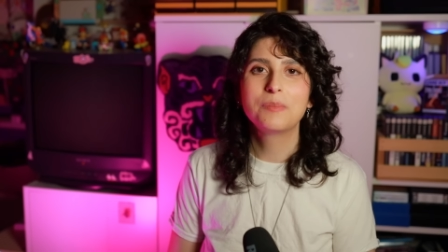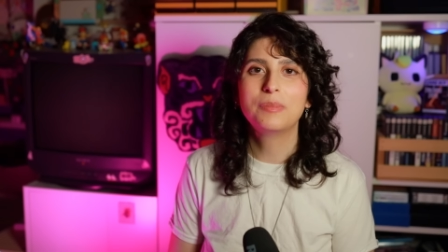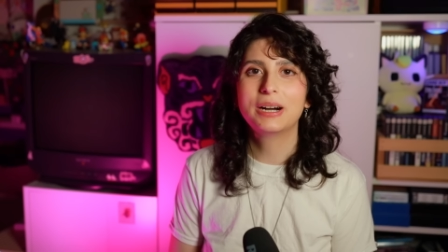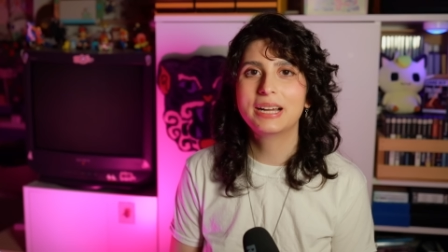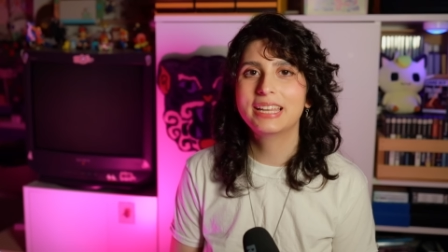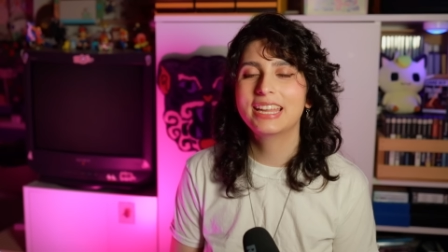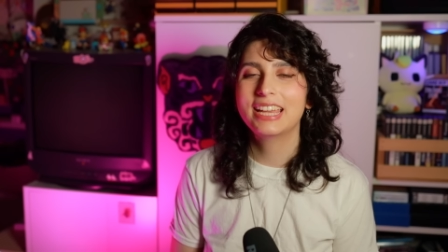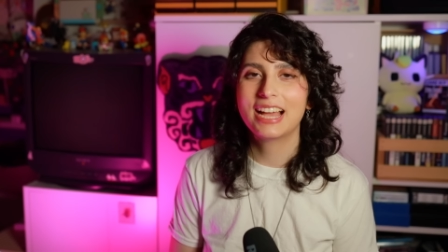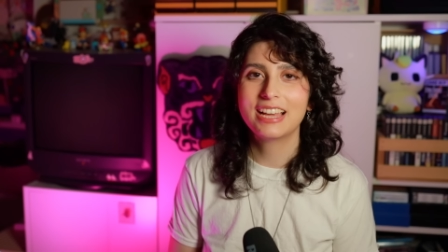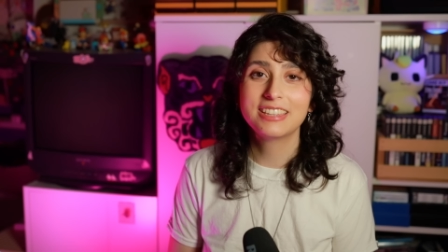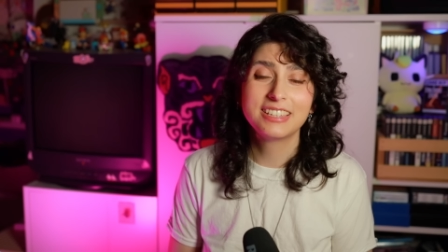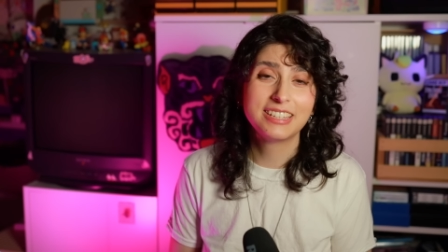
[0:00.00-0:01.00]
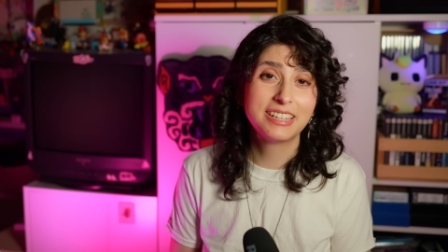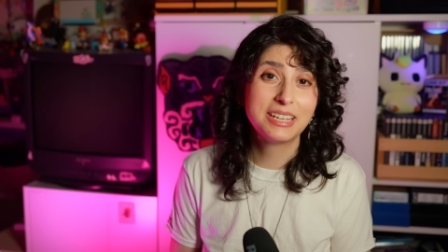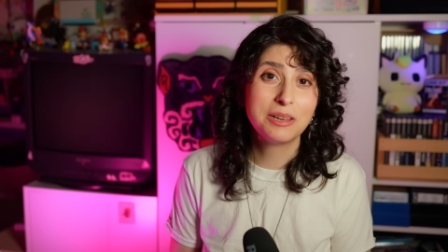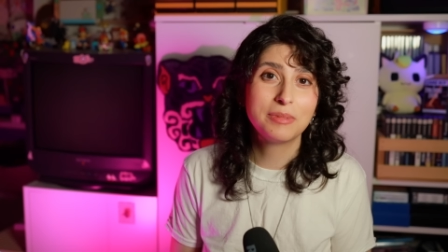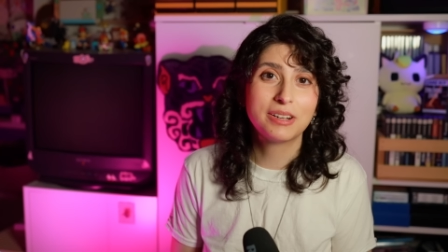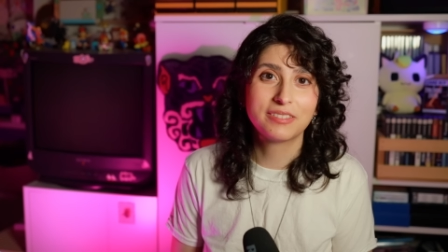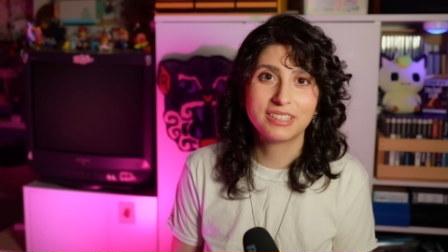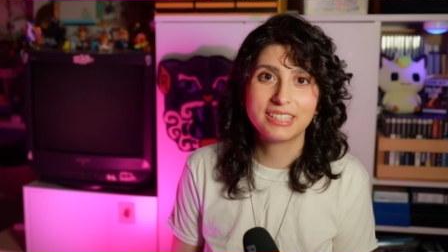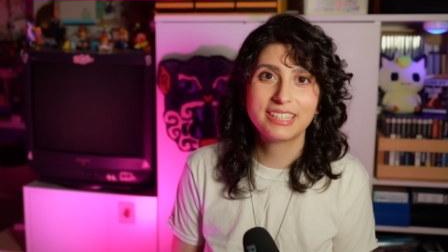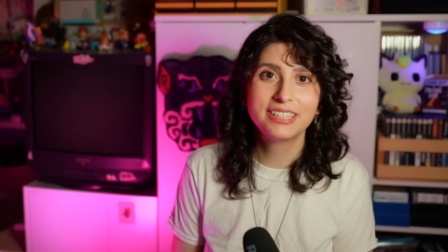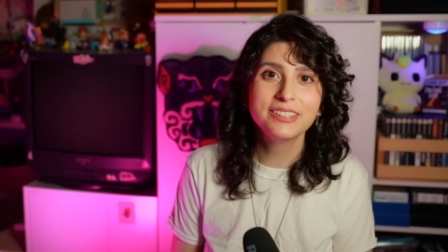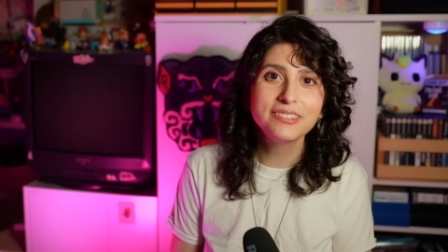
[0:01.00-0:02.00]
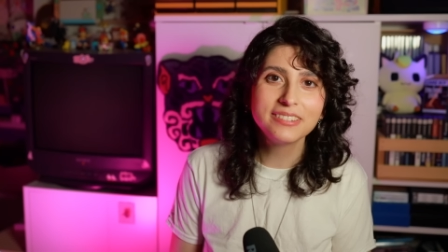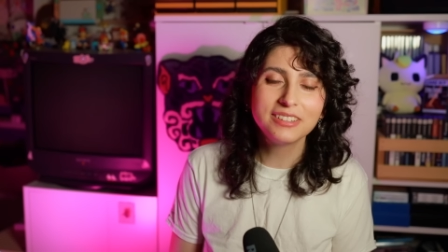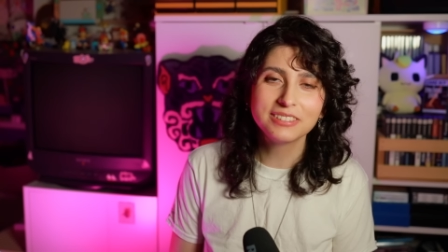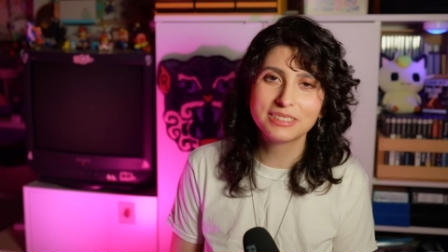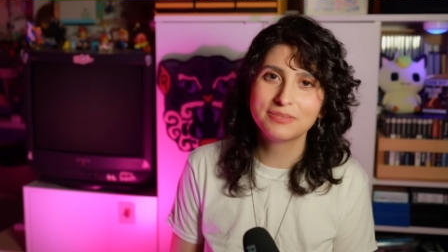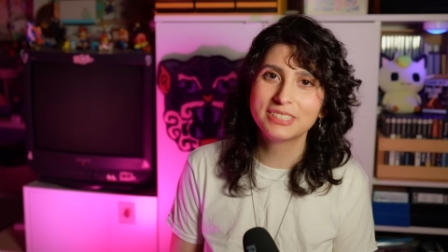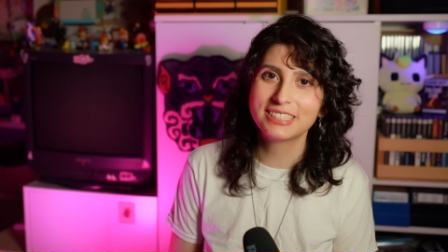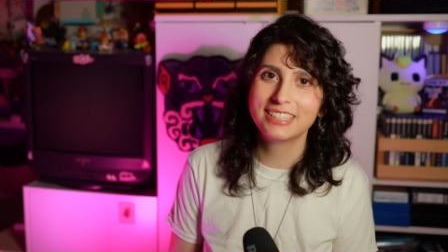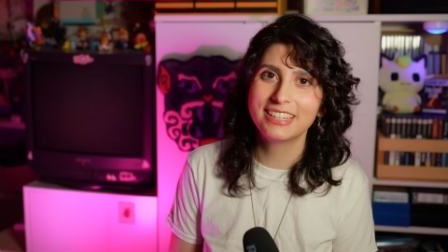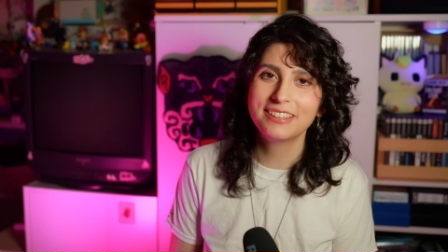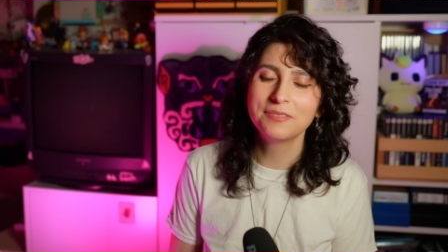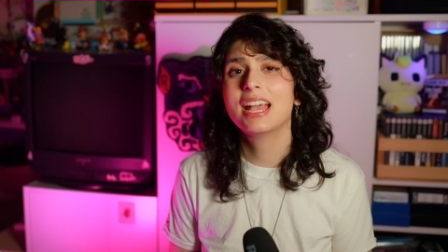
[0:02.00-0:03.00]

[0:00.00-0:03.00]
but I think it came out really cute ultimately.